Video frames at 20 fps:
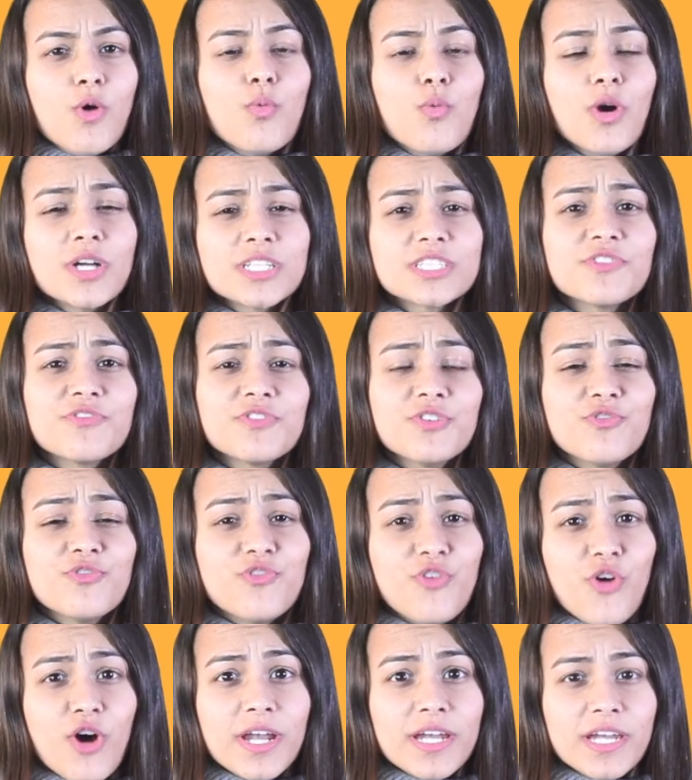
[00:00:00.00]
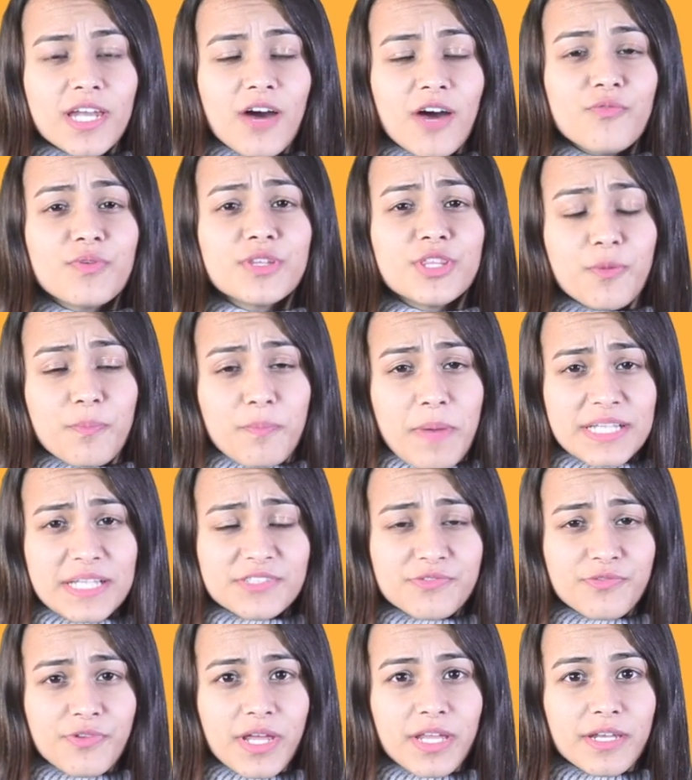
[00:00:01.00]
What if you fall in love with your
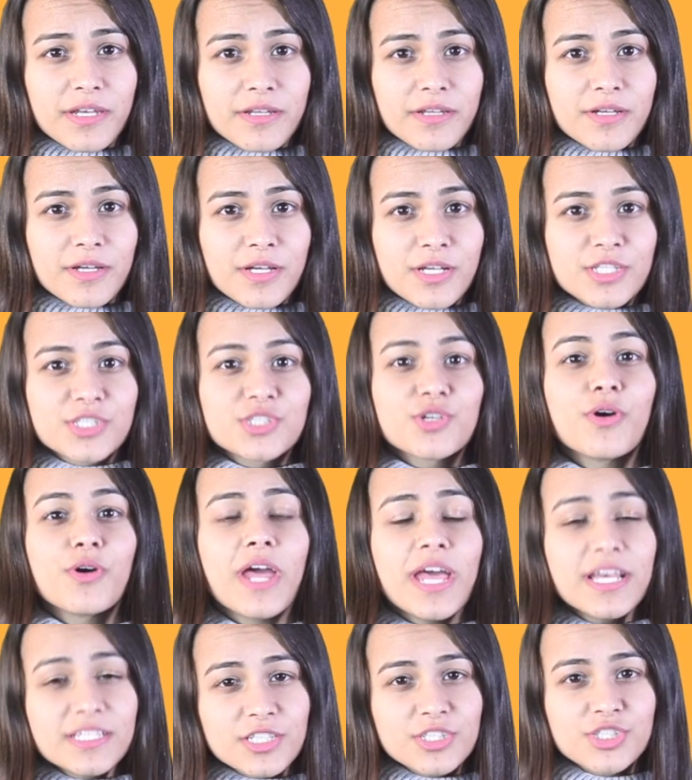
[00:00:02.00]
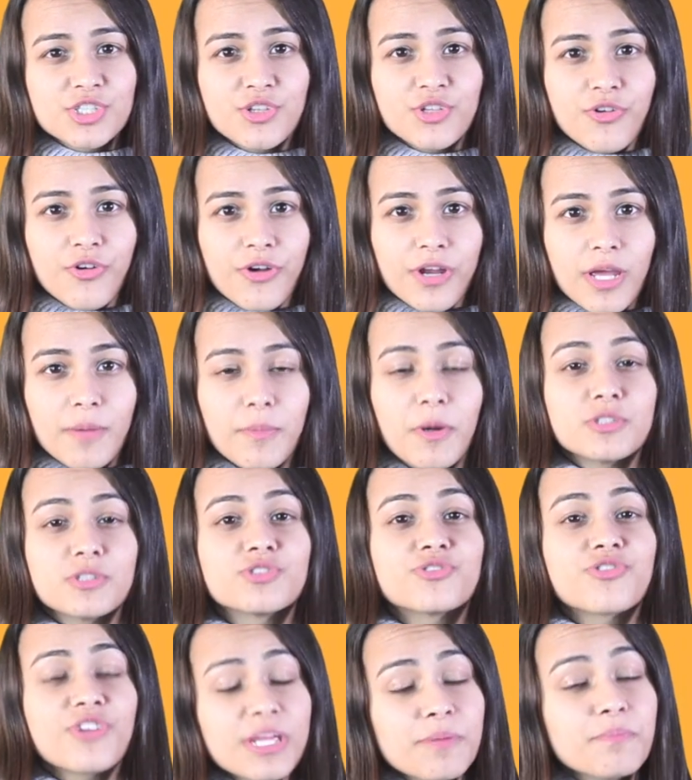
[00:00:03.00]
best friend? So here's a story
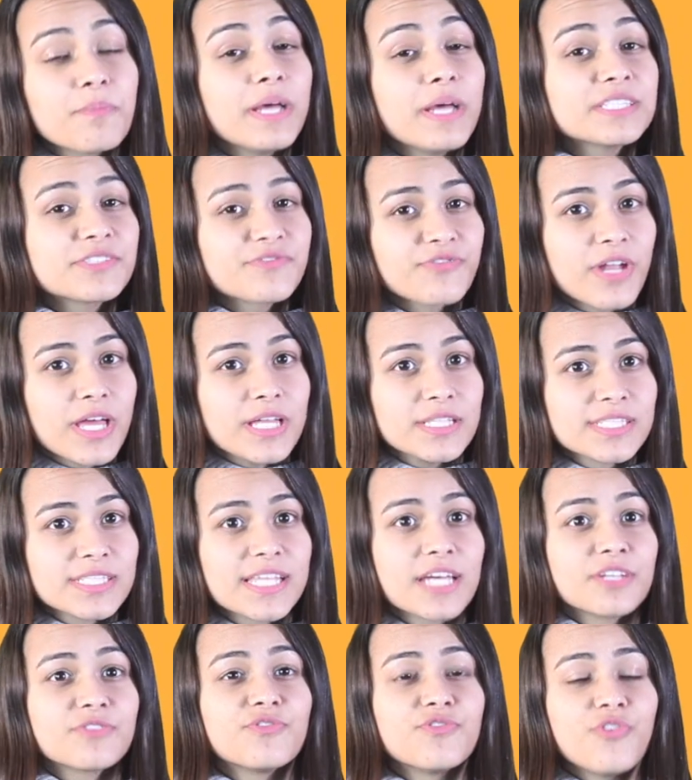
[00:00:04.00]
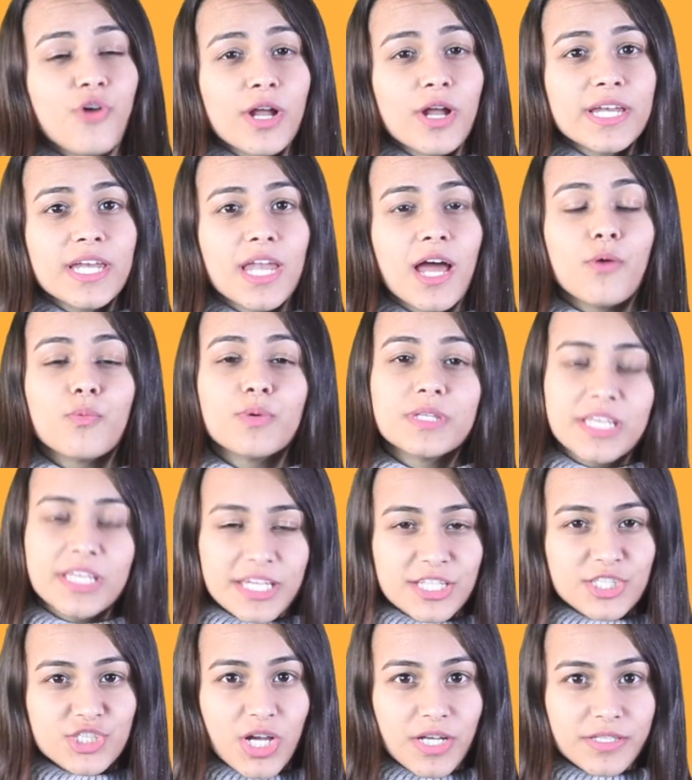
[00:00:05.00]
about three best friends that fall in love with
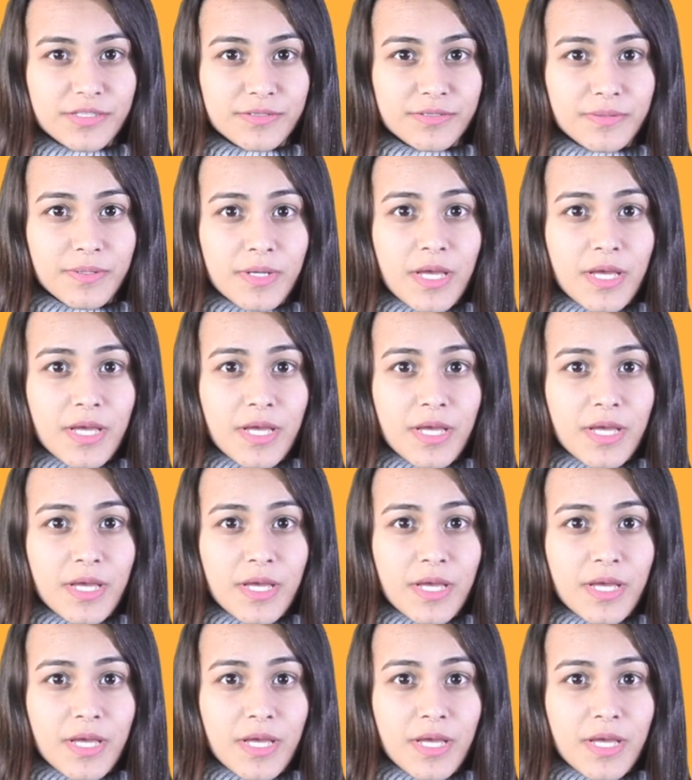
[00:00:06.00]
each other.